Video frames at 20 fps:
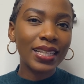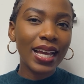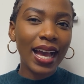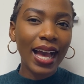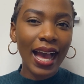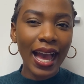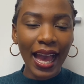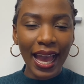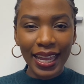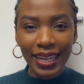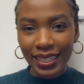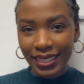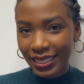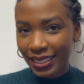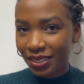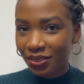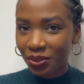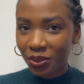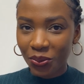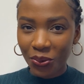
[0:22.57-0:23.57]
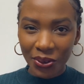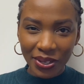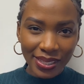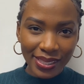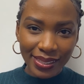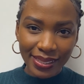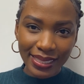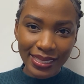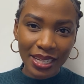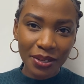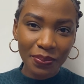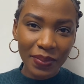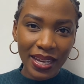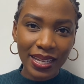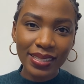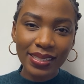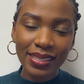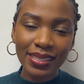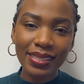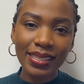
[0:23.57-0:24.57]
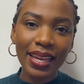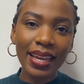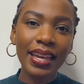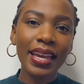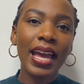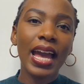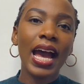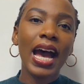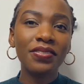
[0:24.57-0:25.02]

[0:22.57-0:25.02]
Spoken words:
highly requested, I must say,